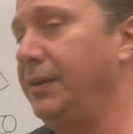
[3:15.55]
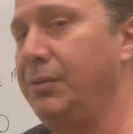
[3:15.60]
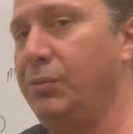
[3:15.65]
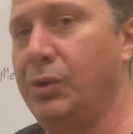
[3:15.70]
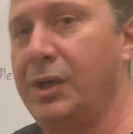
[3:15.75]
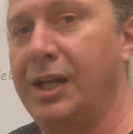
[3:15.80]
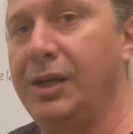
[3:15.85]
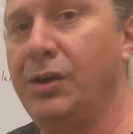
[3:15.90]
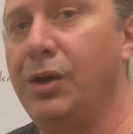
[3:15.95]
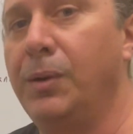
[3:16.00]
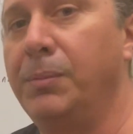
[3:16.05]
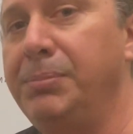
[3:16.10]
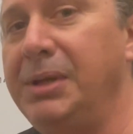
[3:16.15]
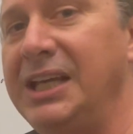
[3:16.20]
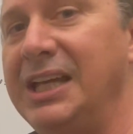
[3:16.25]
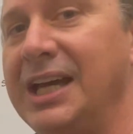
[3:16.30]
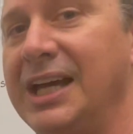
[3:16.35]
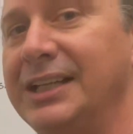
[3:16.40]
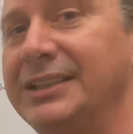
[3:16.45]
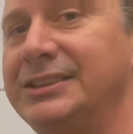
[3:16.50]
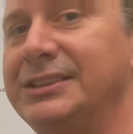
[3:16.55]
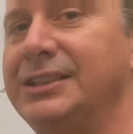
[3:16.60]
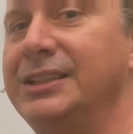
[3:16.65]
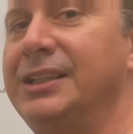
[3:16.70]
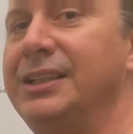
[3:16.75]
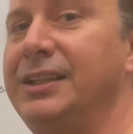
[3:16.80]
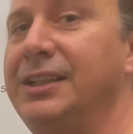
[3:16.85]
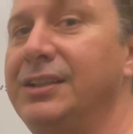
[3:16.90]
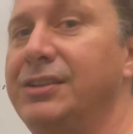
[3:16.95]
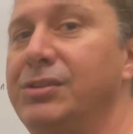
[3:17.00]
what I call BS
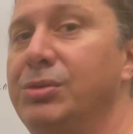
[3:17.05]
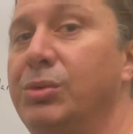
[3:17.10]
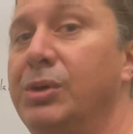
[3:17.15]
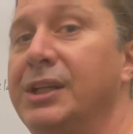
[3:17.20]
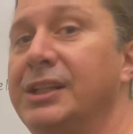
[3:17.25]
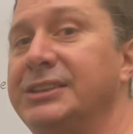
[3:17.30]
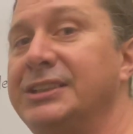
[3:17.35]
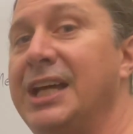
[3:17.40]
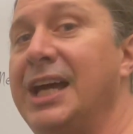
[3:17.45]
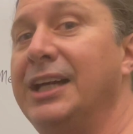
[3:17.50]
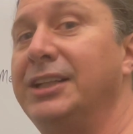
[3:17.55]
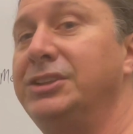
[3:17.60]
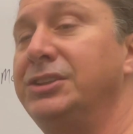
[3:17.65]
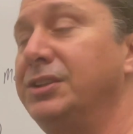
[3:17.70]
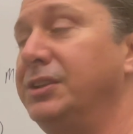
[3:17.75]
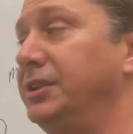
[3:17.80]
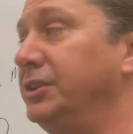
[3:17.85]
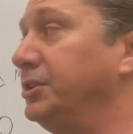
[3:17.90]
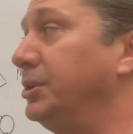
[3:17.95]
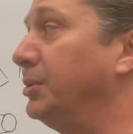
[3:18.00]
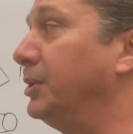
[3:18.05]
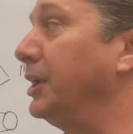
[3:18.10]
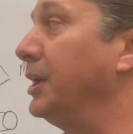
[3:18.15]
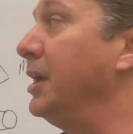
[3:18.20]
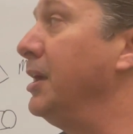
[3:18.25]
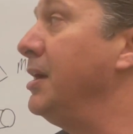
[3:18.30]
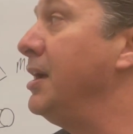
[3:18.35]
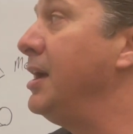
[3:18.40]
and get to what it's actually doing.